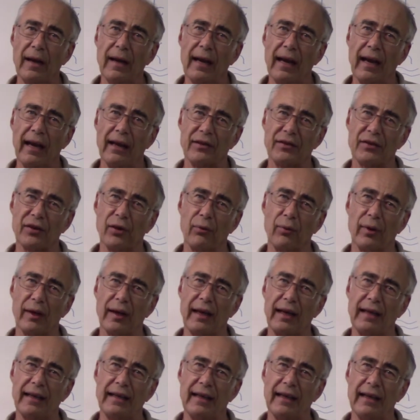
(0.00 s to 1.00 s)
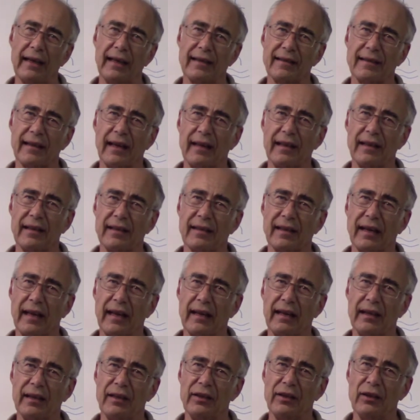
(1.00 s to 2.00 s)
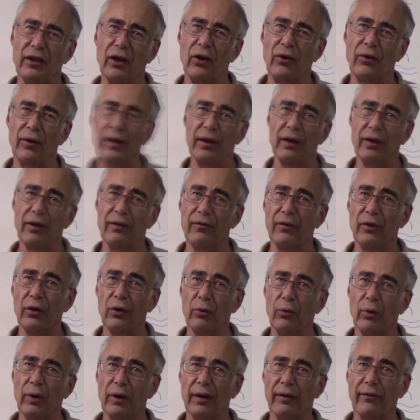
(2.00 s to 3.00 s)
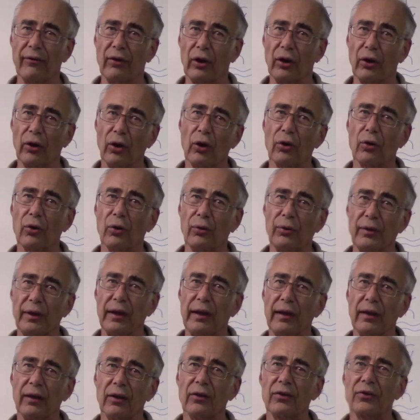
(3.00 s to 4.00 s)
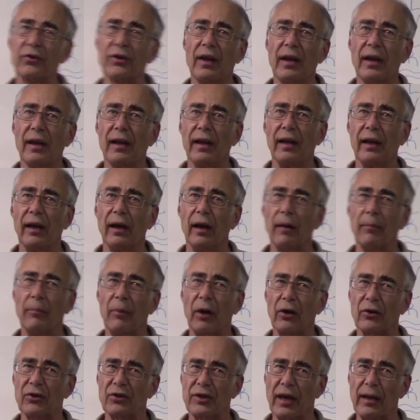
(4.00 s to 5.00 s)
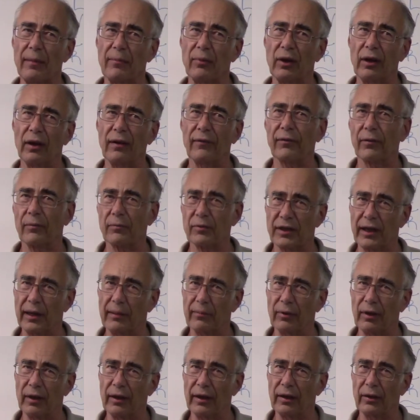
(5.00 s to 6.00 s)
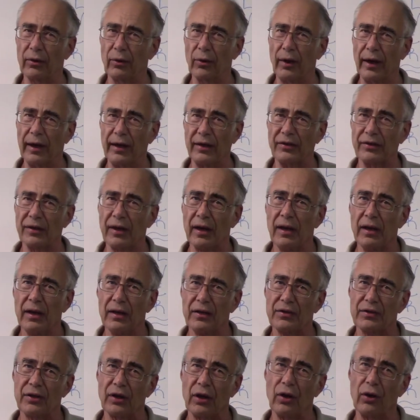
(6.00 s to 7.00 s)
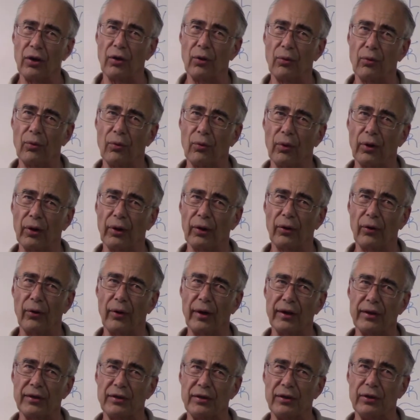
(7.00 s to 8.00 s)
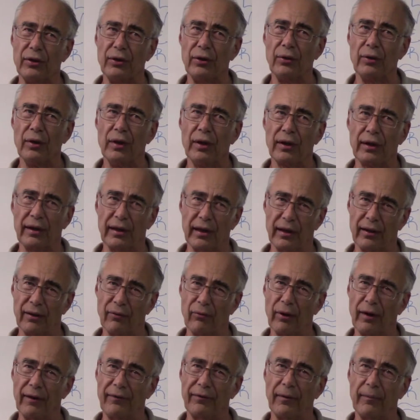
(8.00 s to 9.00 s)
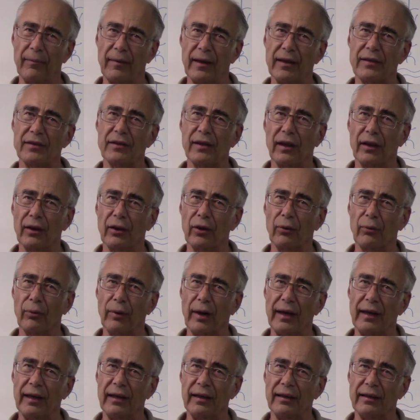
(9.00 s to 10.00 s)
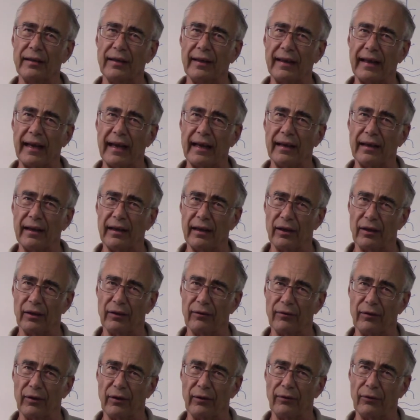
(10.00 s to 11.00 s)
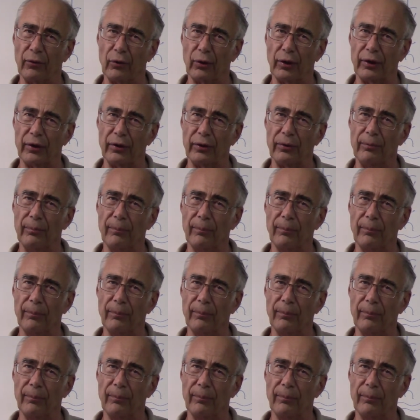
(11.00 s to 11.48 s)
And so what I did is I decided to go interview one of our local dealers, Mark Chamberlain from Chamberlain Coins. So we're going to cut away from this and go right into that interview for you.